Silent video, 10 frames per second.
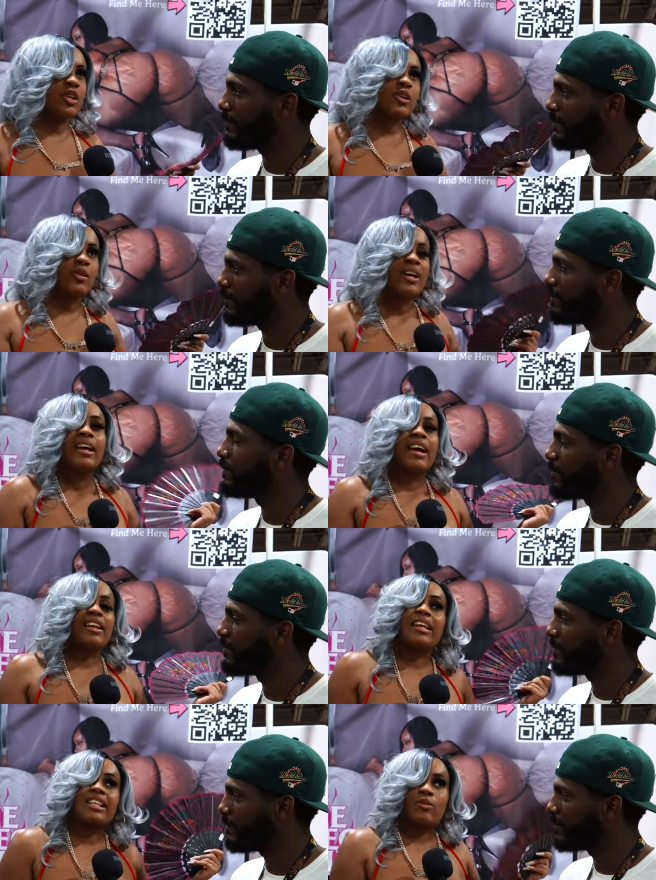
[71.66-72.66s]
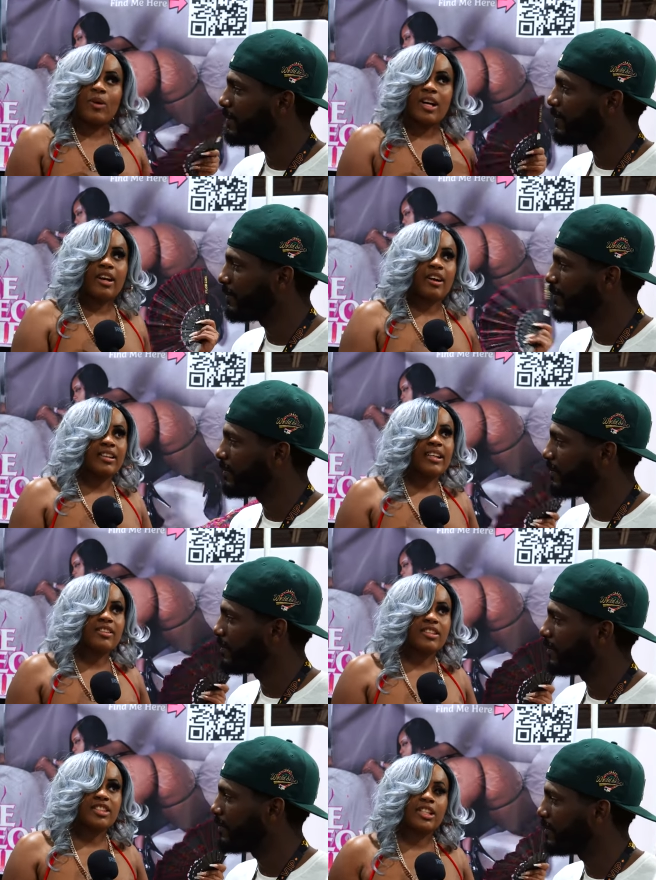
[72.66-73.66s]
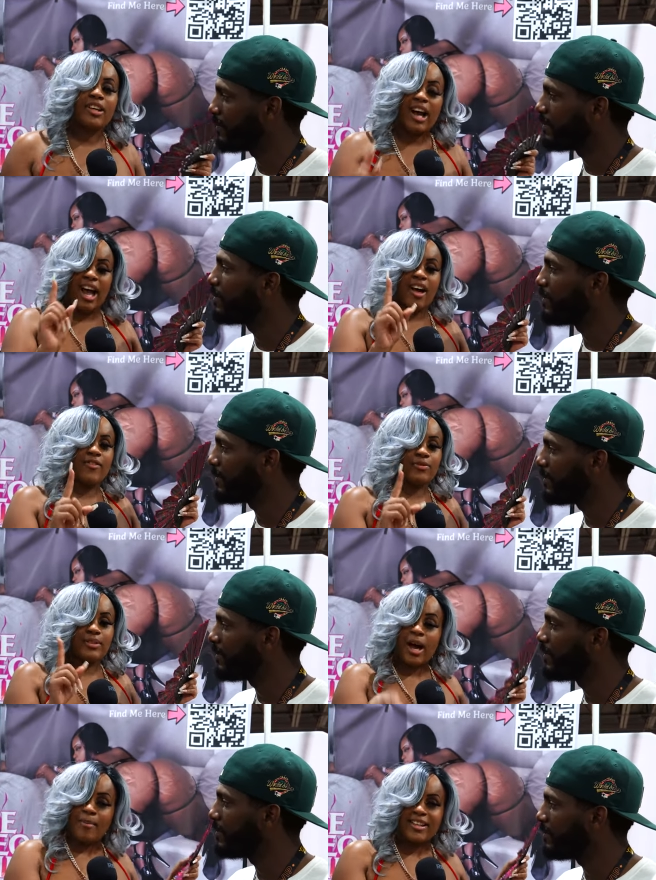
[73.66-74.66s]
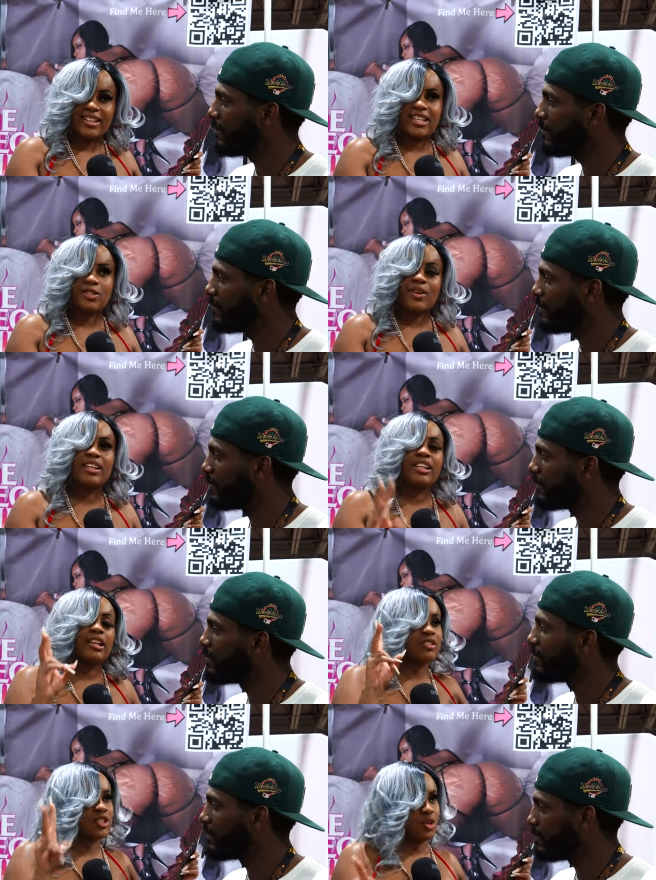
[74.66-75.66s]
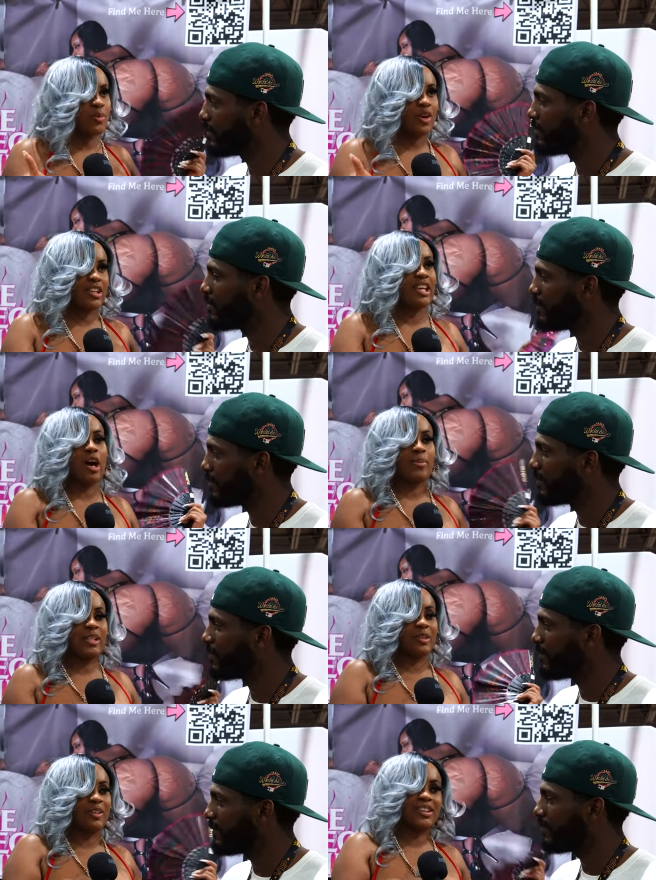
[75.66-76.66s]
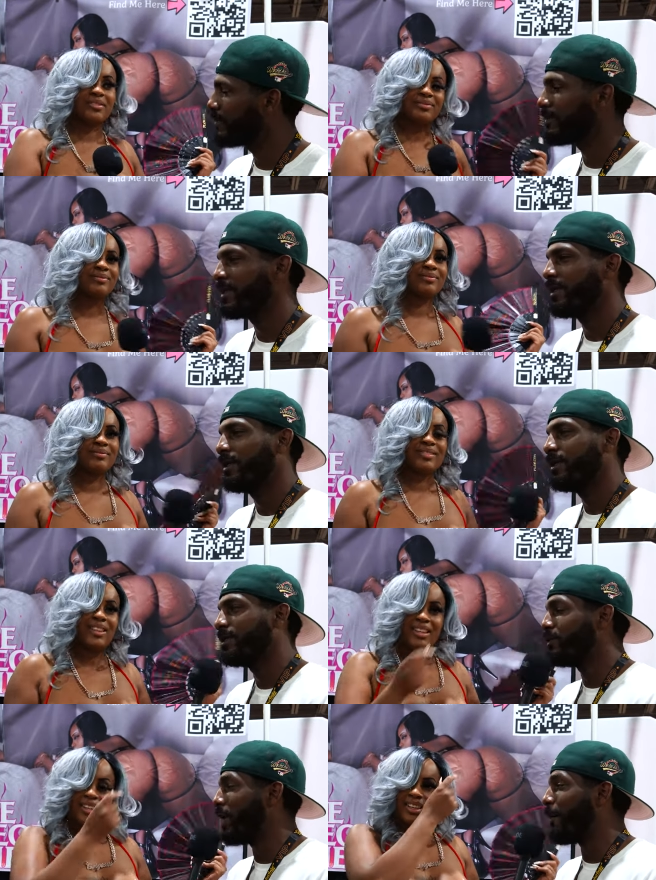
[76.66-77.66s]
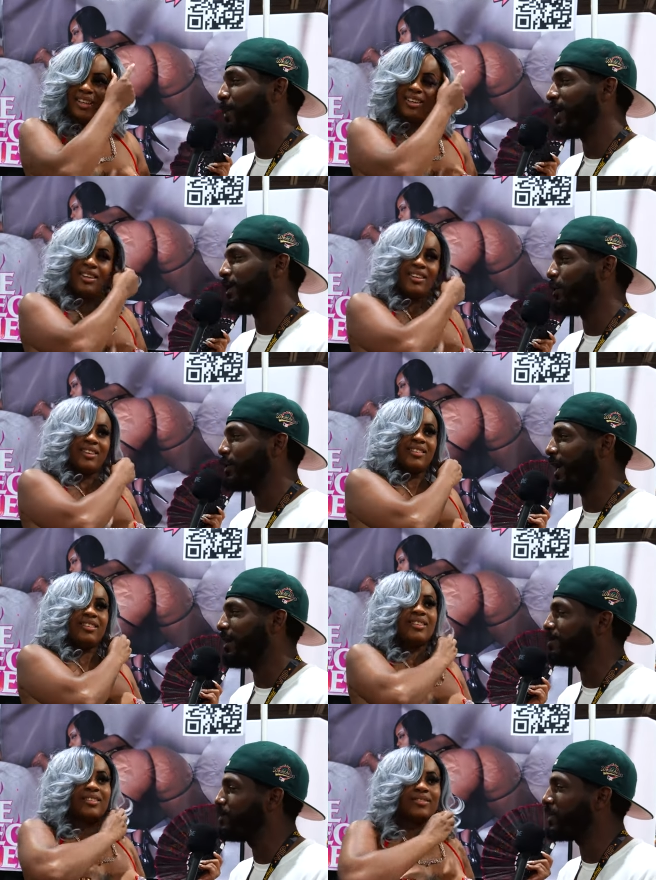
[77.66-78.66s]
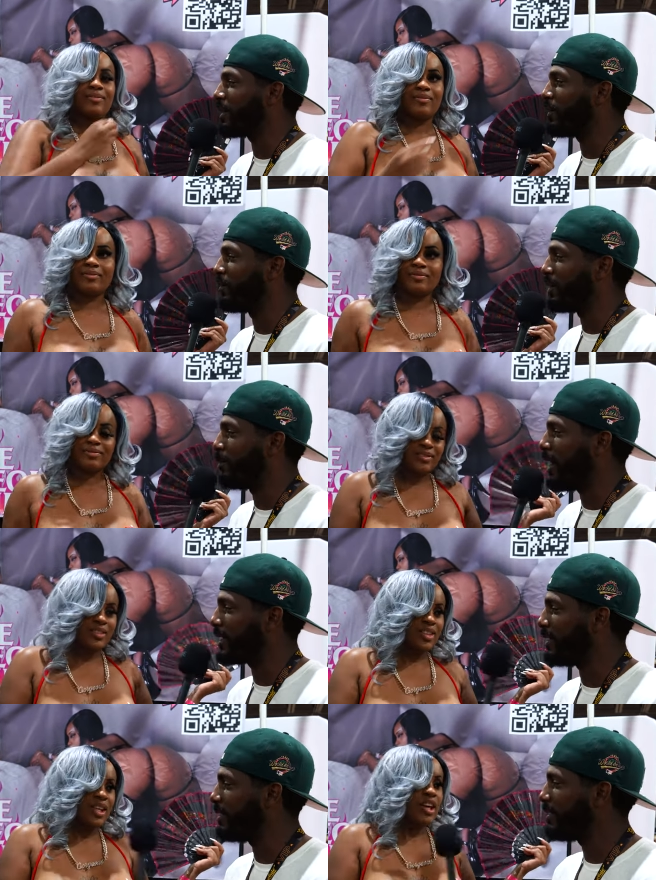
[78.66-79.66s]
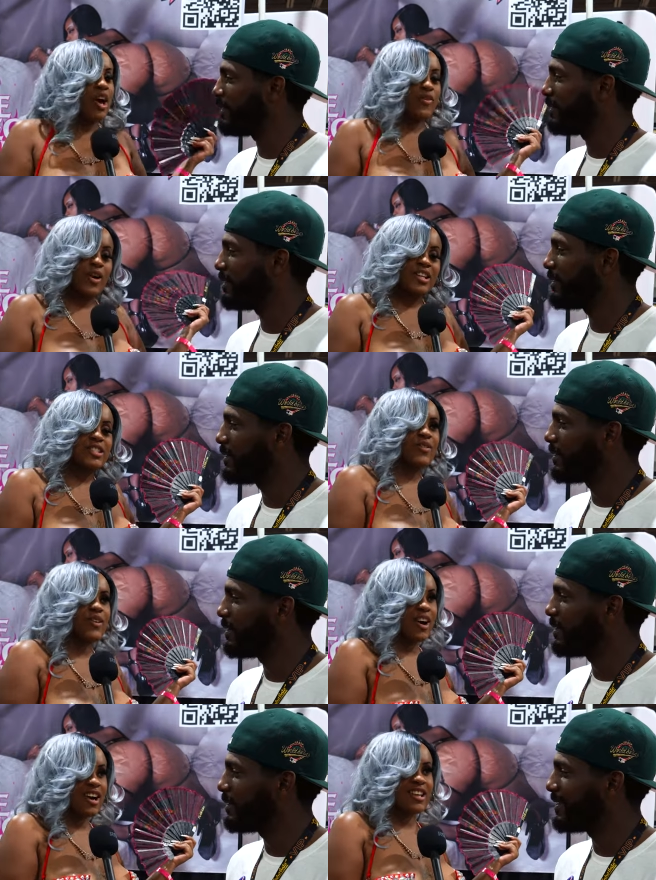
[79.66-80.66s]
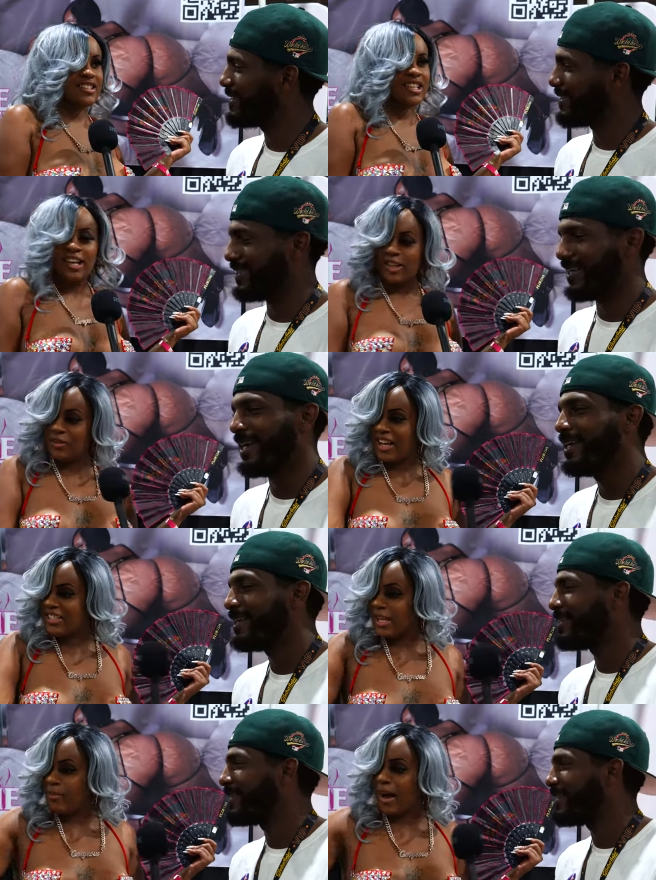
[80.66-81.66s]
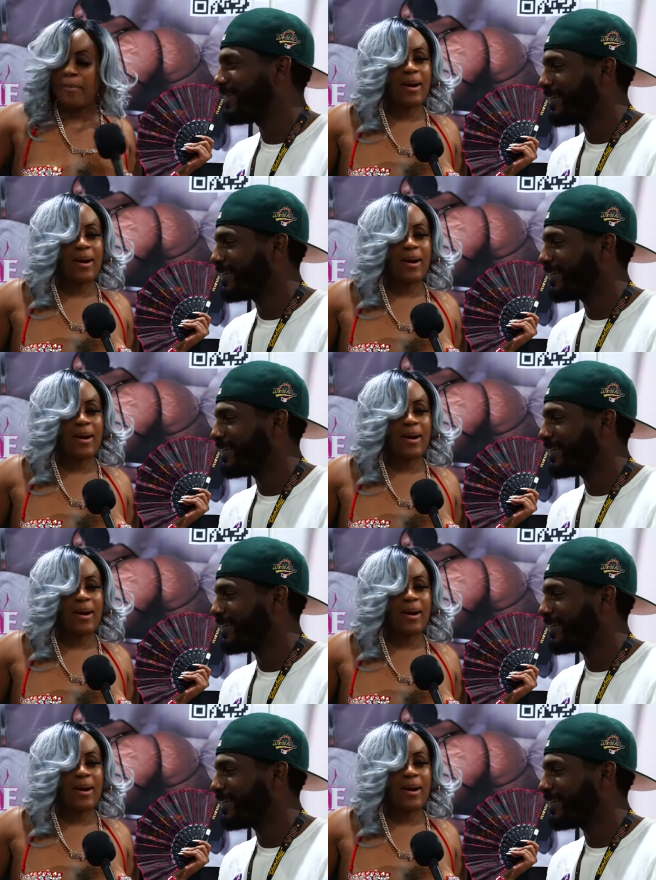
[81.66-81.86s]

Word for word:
Speaker 1: two, and I did one earlier this year. I have, I'm at this one, and there's two more that I'll be doing.
Speaker 2: You're not playing no games. You're taking over the market.
Speaker 1: Of course, of course. You ain't seen my